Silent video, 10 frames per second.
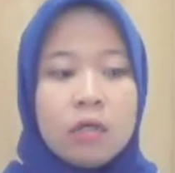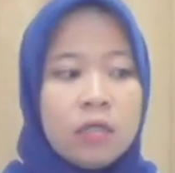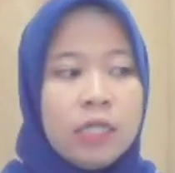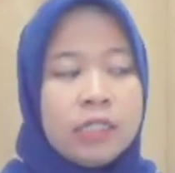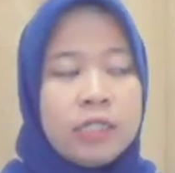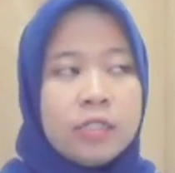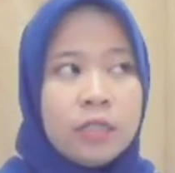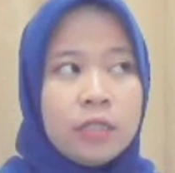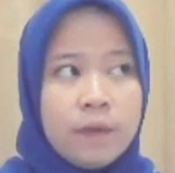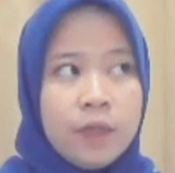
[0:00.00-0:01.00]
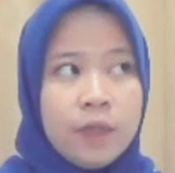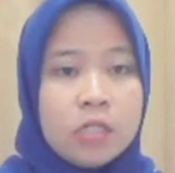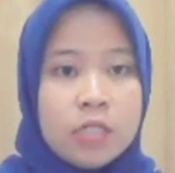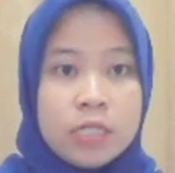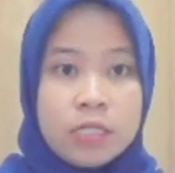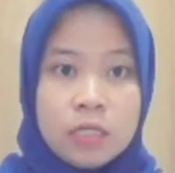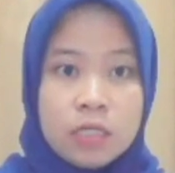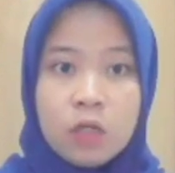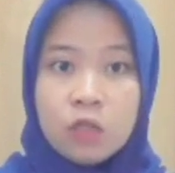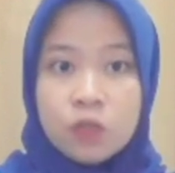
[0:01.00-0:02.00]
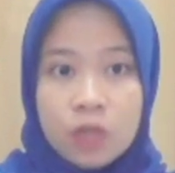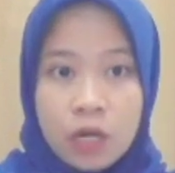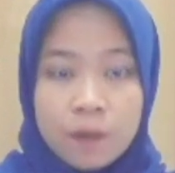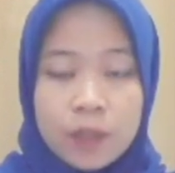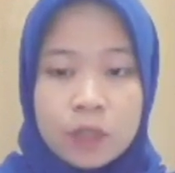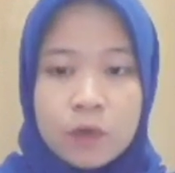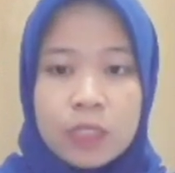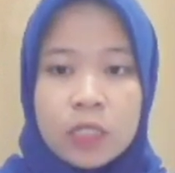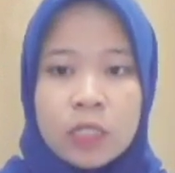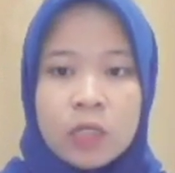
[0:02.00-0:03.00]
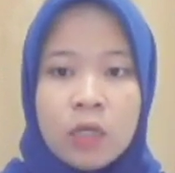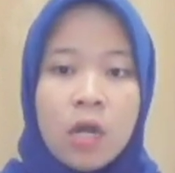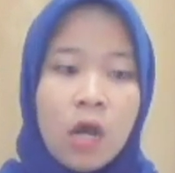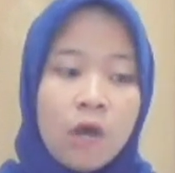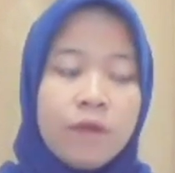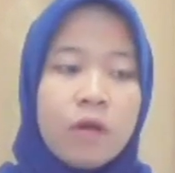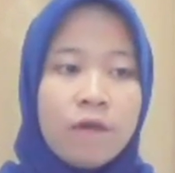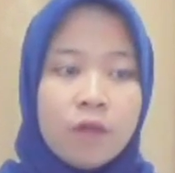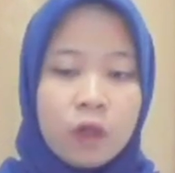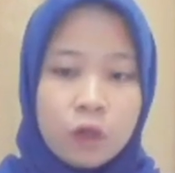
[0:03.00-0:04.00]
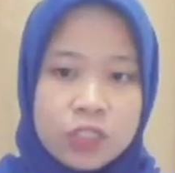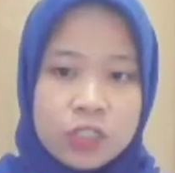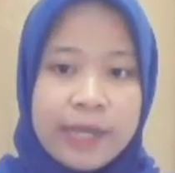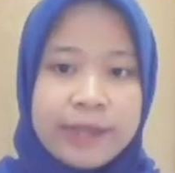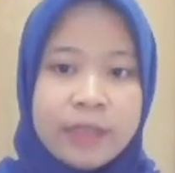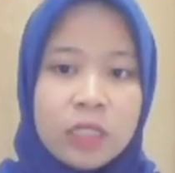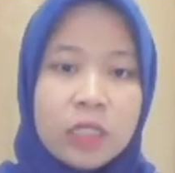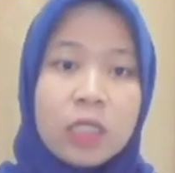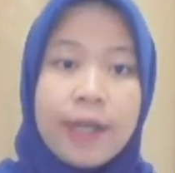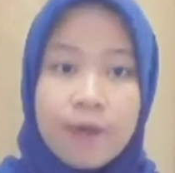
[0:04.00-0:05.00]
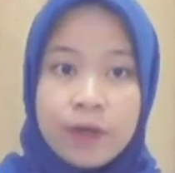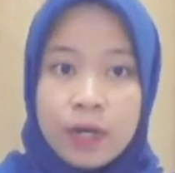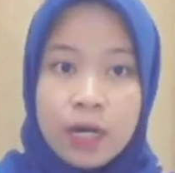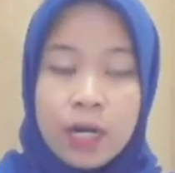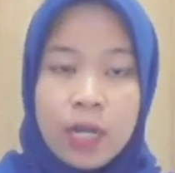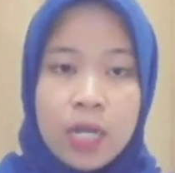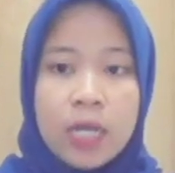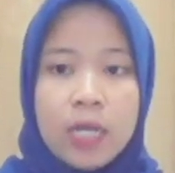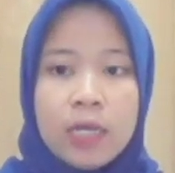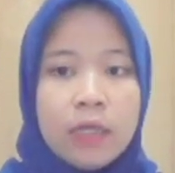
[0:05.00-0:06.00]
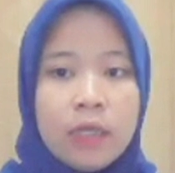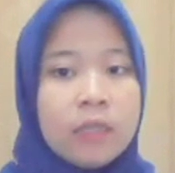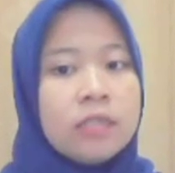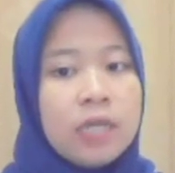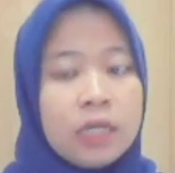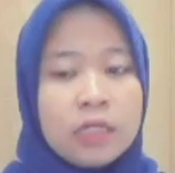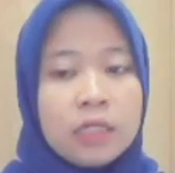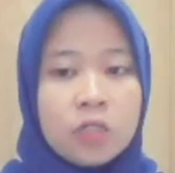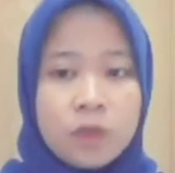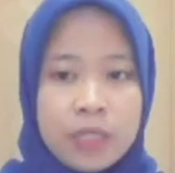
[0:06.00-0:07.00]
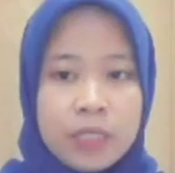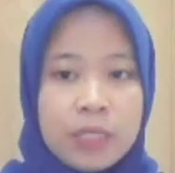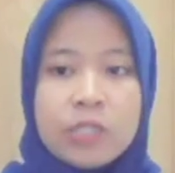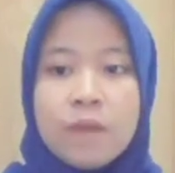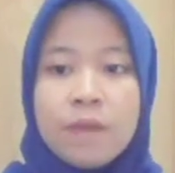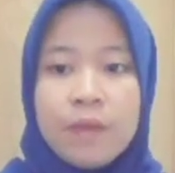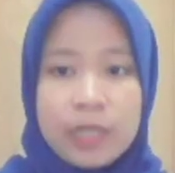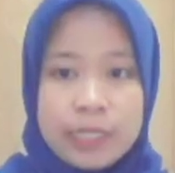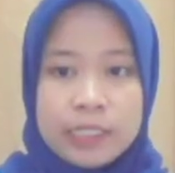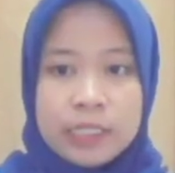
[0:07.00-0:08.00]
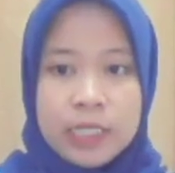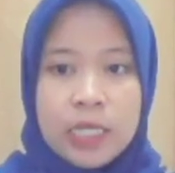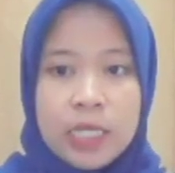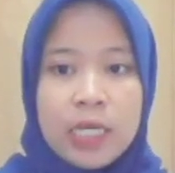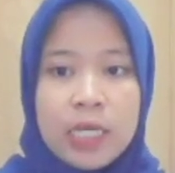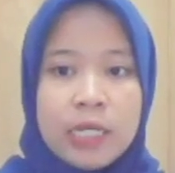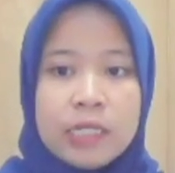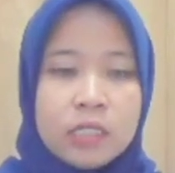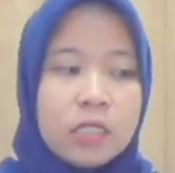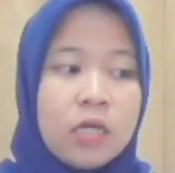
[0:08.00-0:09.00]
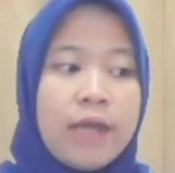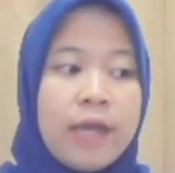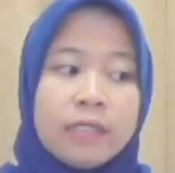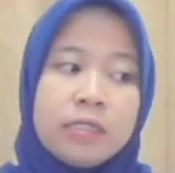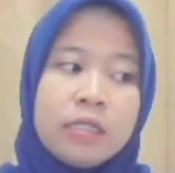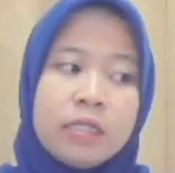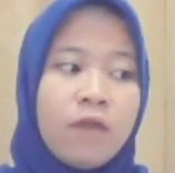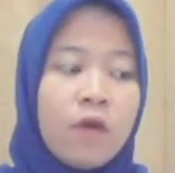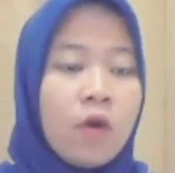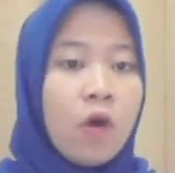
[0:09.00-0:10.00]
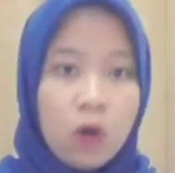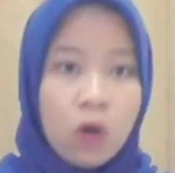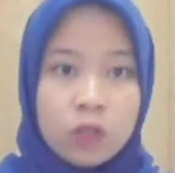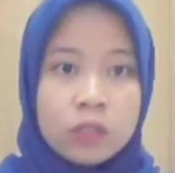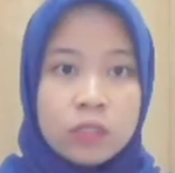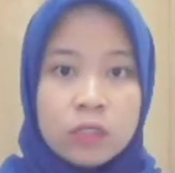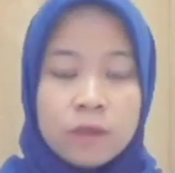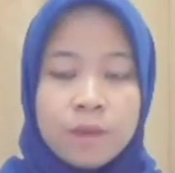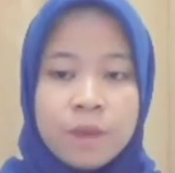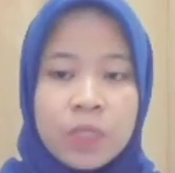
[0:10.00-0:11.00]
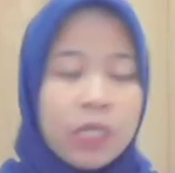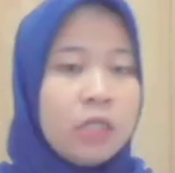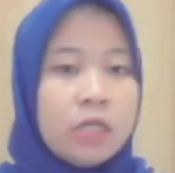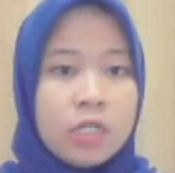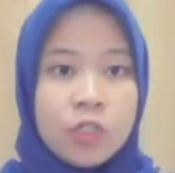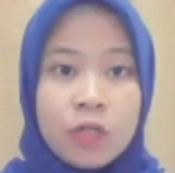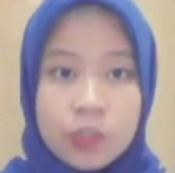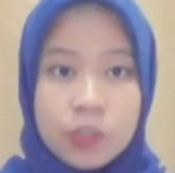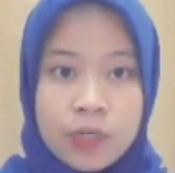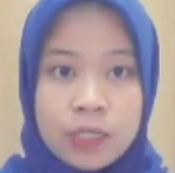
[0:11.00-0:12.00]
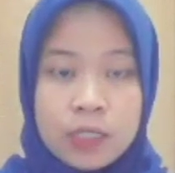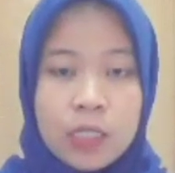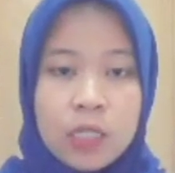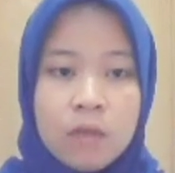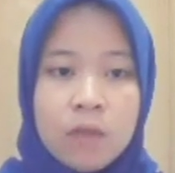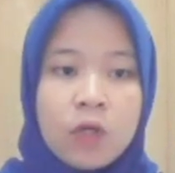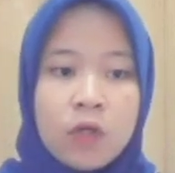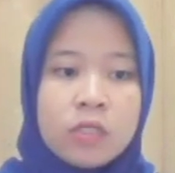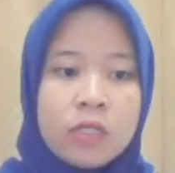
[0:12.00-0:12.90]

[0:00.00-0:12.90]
essentially because this is the contract between the owner of the goods and the carrier. And the second document, that is the packing list. It is the essential for all the international trade because